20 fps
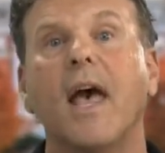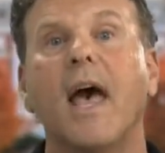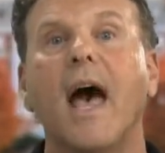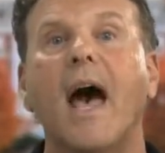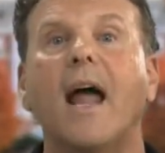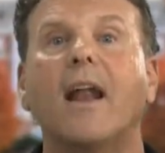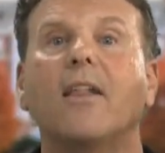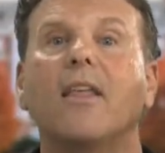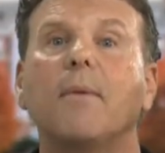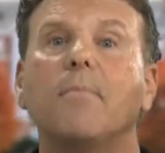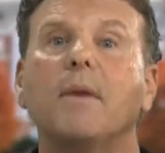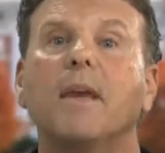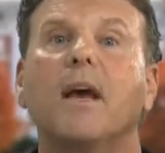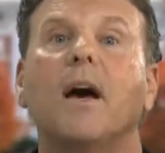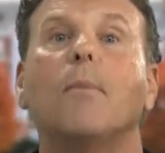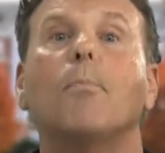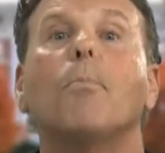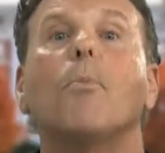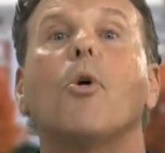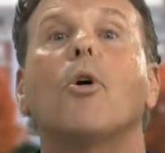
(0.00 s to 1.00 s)
How do they
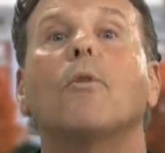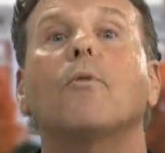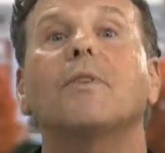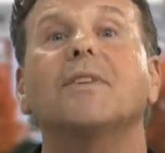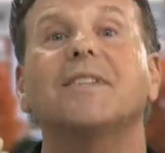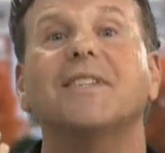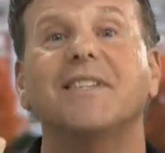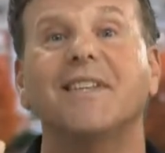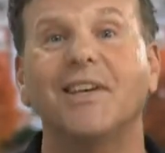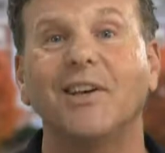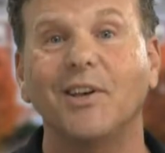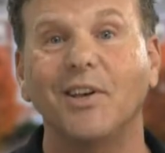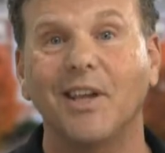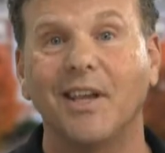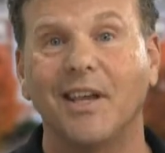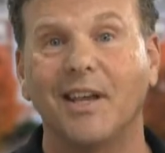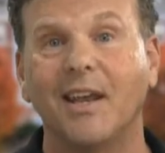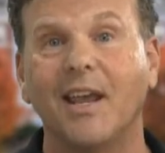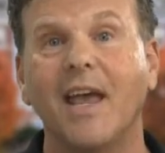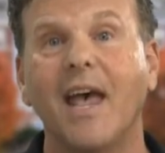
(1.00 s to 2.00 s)
become more
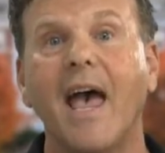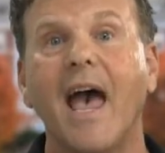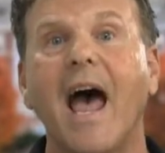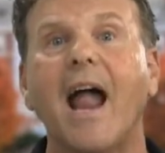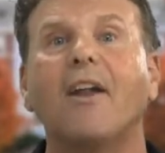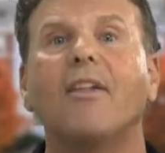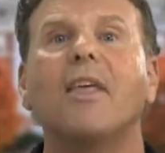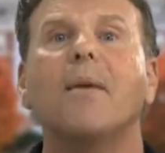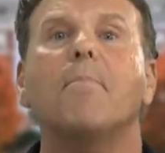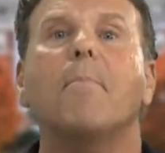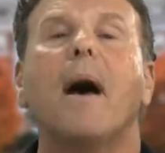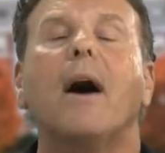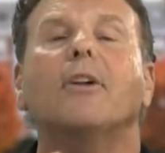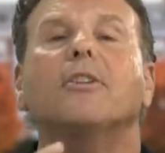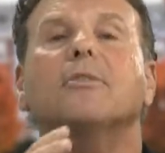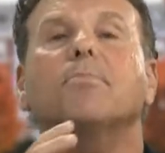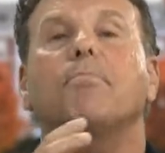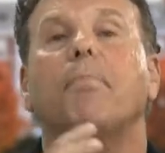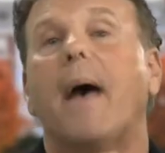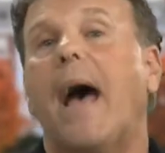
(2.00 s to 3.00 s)
resilient? How do they
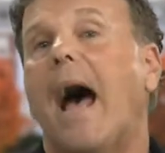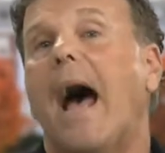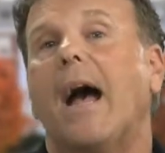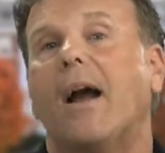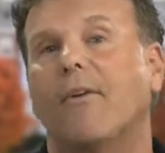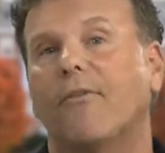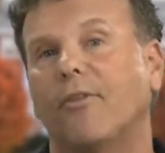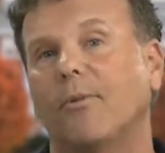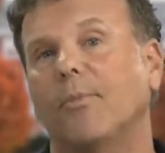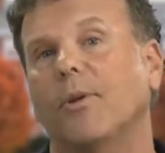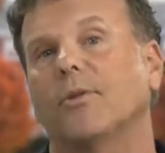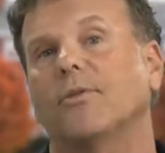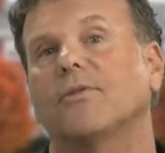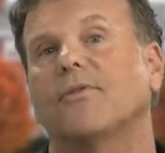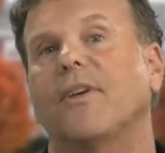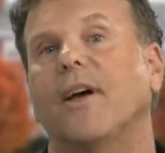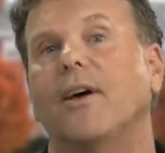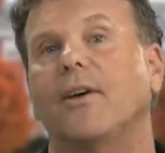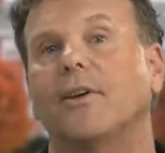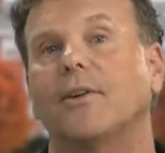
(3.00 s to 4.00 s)
bounce back from those
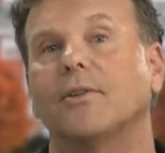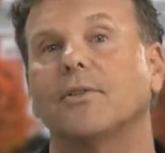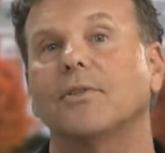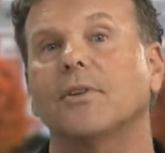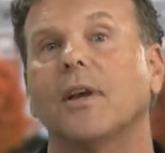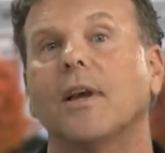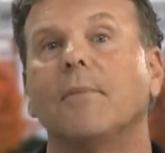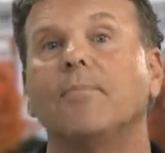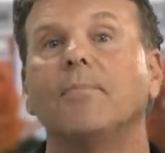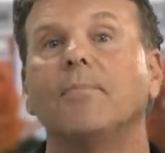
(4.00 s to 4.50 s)
failures?